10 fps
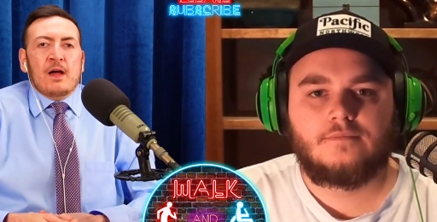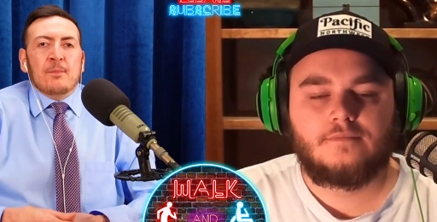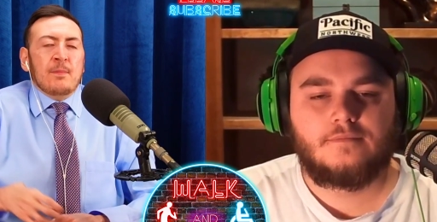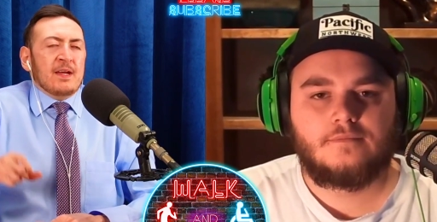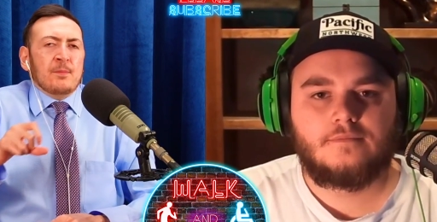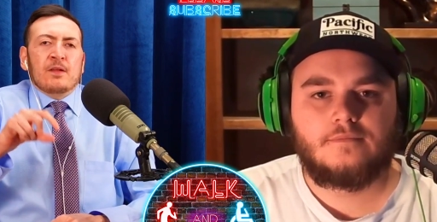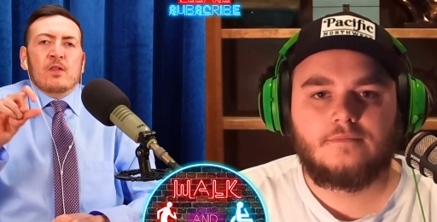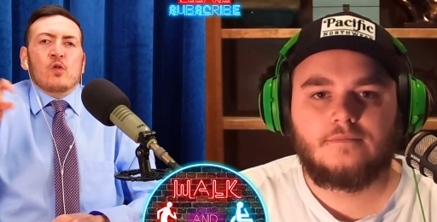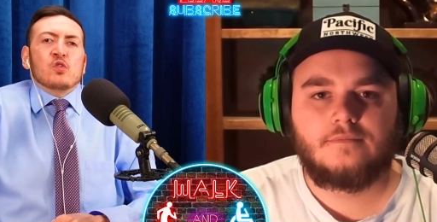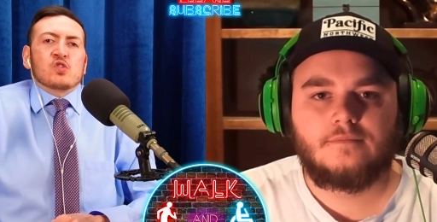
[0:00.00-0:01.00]
Speaker 1: I make them into
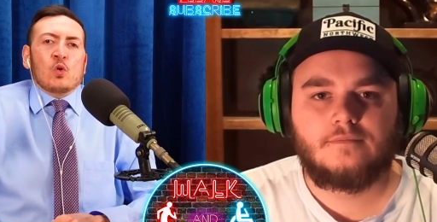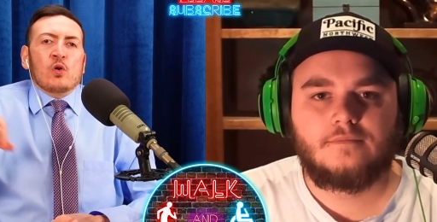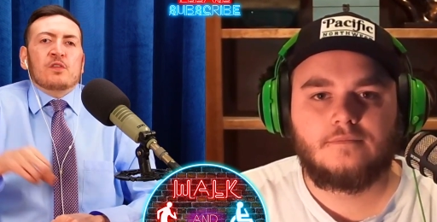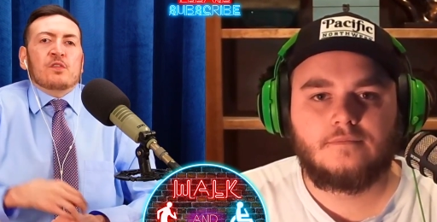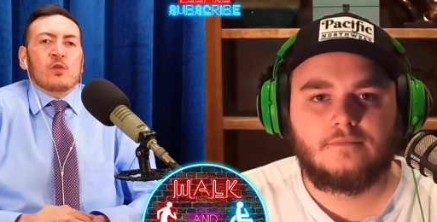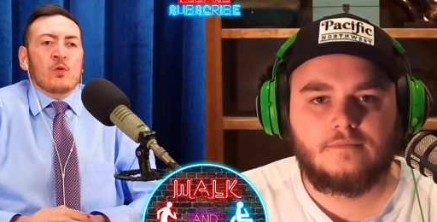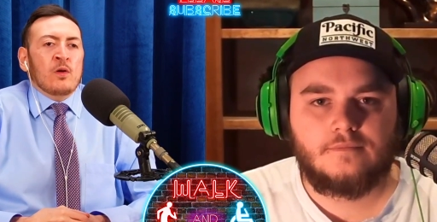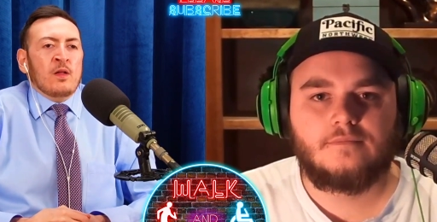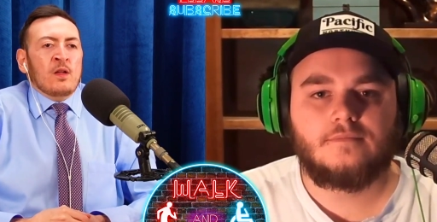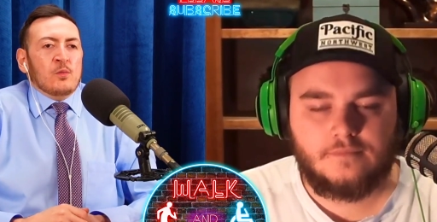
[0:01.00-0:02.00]
little shorts too
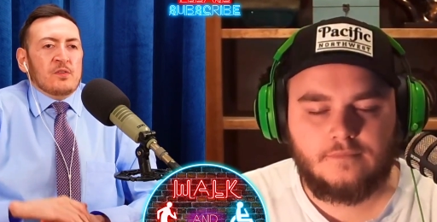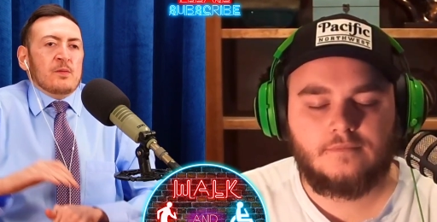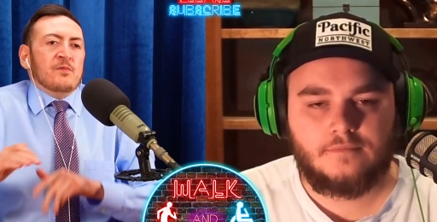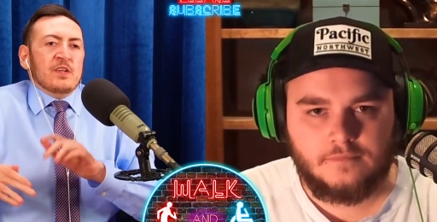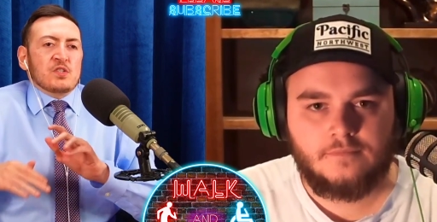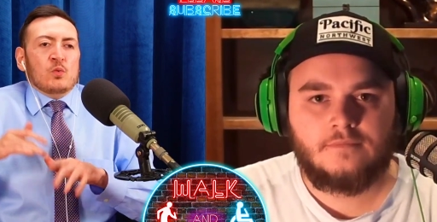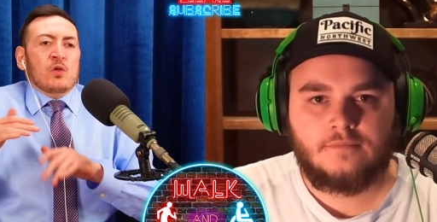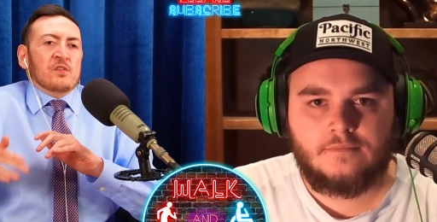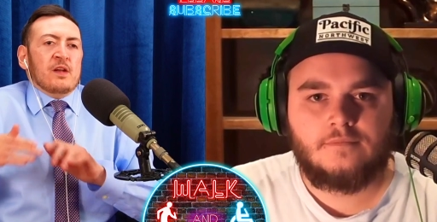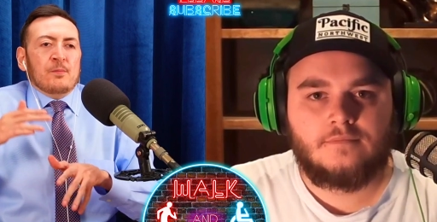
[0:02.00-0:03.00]
with some
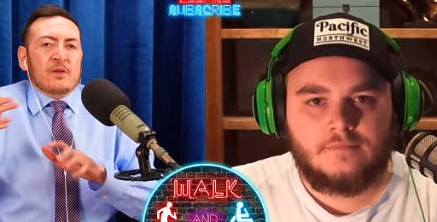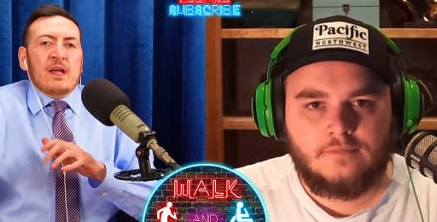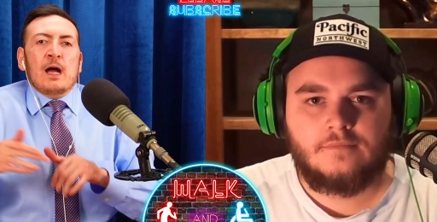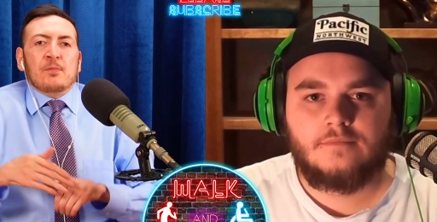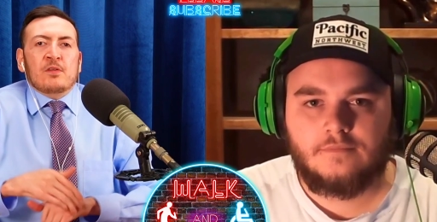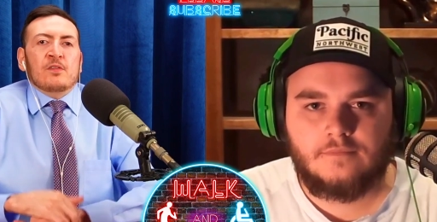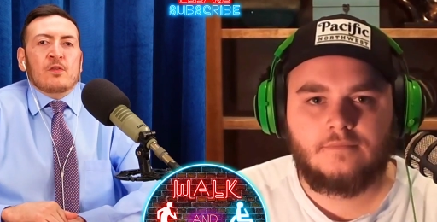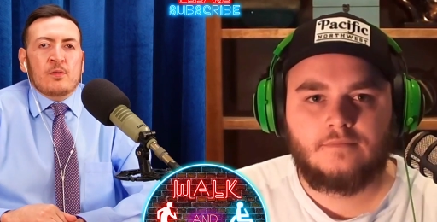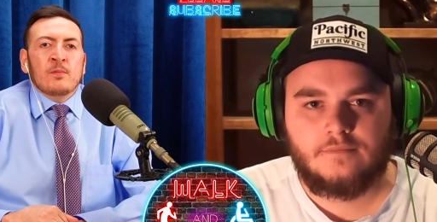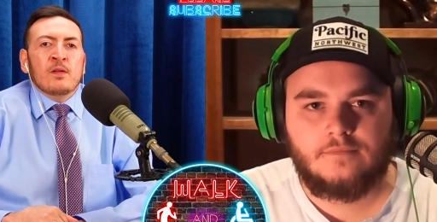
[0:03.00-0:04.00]
visuals, and I put captions, and
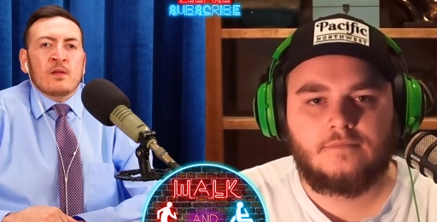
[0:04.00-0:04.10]
they're